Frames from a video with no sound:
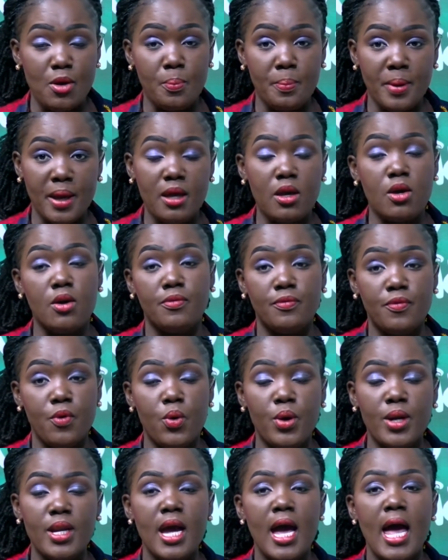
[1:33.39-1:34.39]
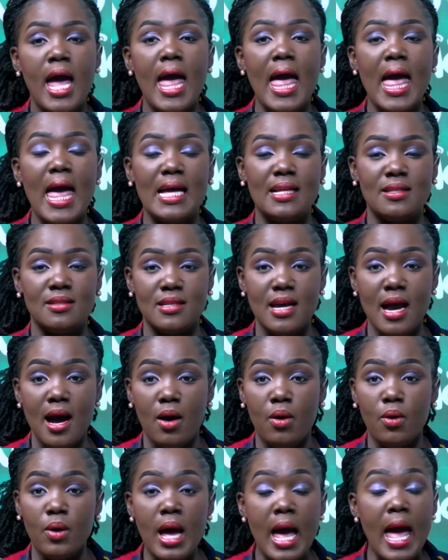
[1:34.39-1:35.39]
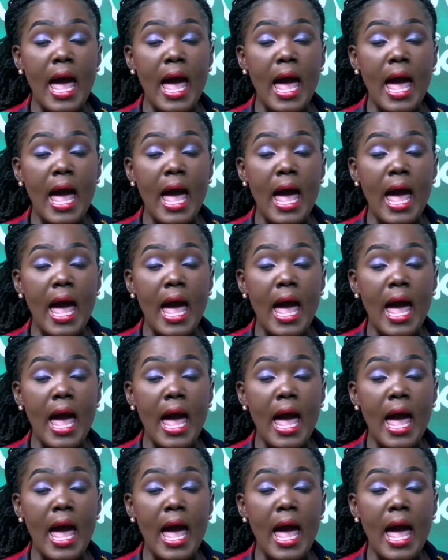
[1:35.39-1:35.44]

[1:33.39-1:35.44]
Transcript: Pick your phone and dial.